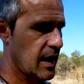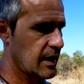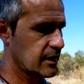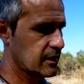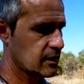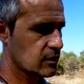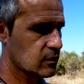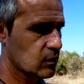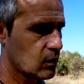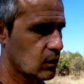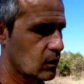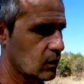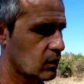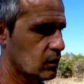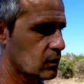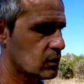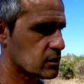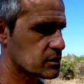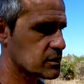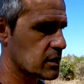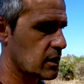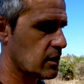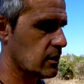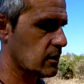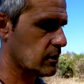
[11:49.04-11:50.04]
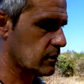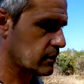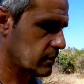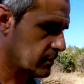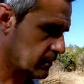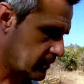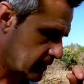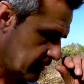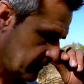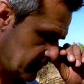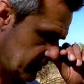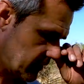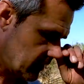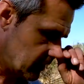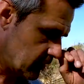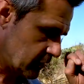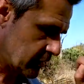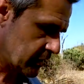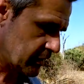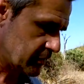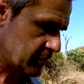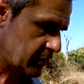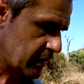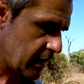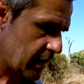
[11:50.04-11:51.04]
lion at all. So if you
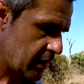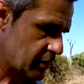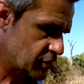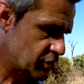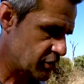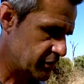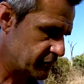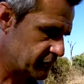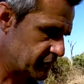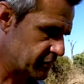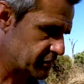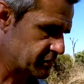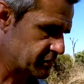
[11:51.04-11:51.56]
look at how she